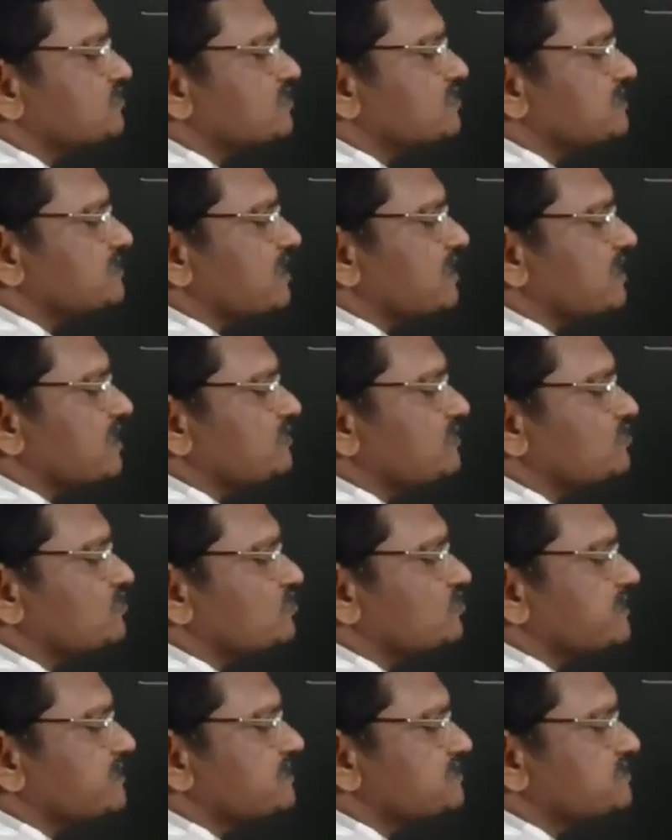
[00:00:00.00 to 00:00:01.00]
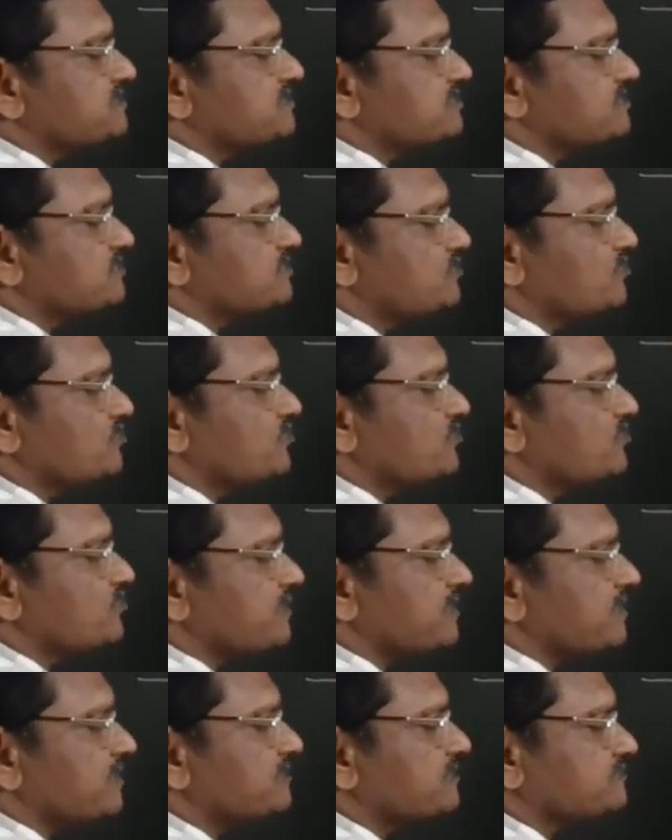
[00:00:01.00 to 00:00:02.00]
Those are 2s,
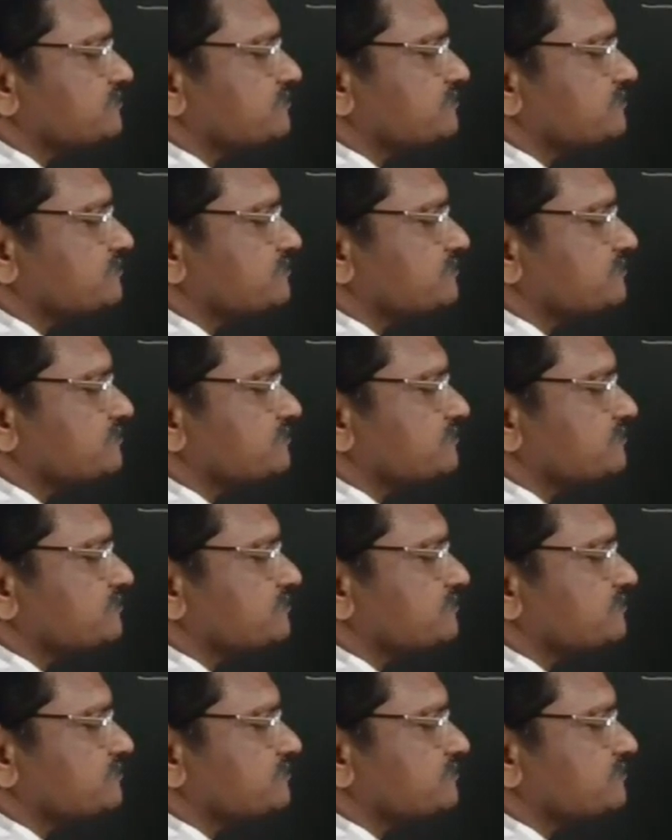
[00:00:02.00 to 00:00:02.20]
2p.